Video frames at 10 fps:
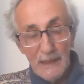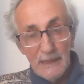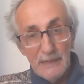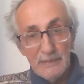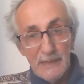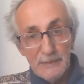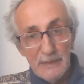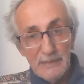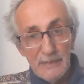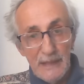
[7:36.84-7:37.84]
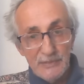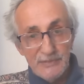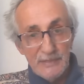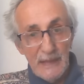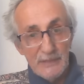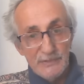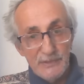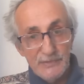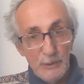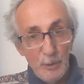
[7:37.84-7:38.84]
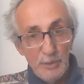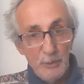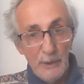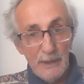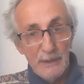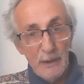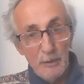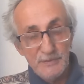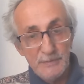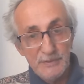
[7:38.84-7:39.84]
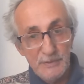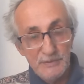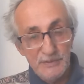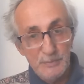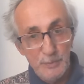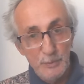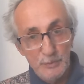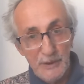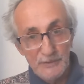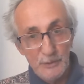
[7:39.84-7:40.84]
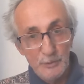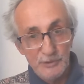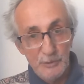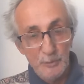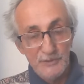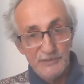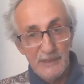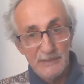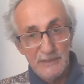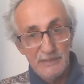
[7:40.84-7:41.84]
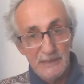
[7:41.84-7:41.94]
in that in the 1990s, the only way of dispute resolution was send in the